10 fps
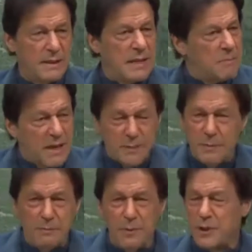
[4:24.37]
They must
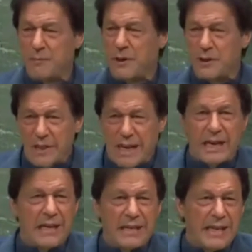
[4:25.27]
be pushed because our
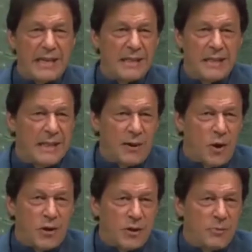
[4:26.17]
country
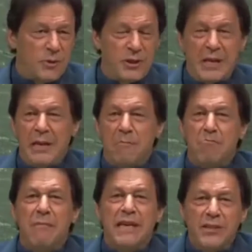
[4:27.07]
contributes
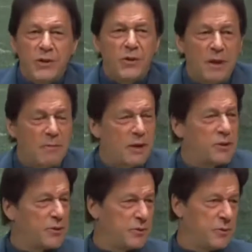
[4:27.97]
minuscule
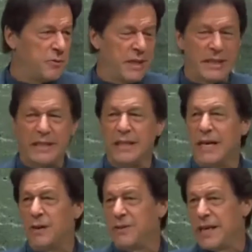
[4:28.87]
amount to
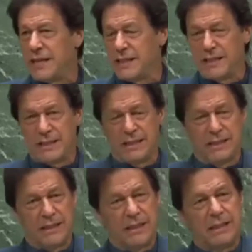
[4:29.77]
greenhouse gases.
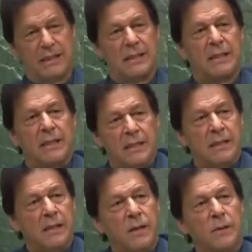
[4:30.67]

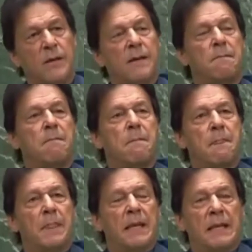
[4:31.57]
So
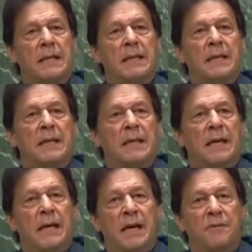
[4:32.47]

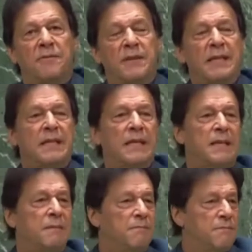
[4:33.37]
I feel
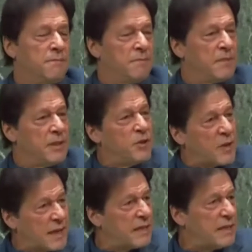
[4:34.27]
that the
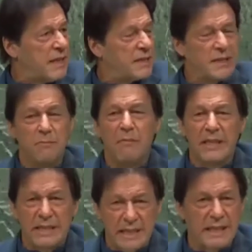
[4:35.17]
United Nations
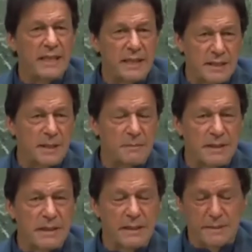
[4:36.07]
must take leadership
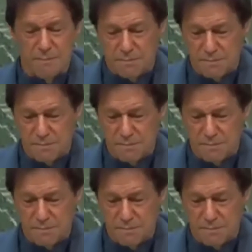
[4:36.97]
in this.